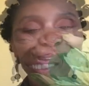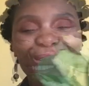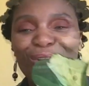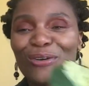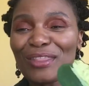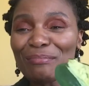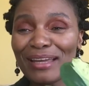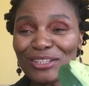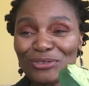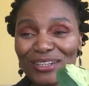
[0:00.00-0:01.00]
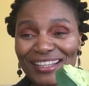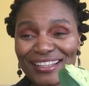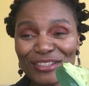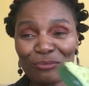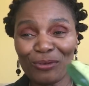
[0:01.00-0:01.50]
Now the manjula is
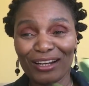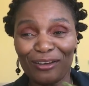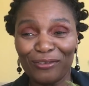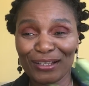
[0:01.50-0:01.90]
somewhat of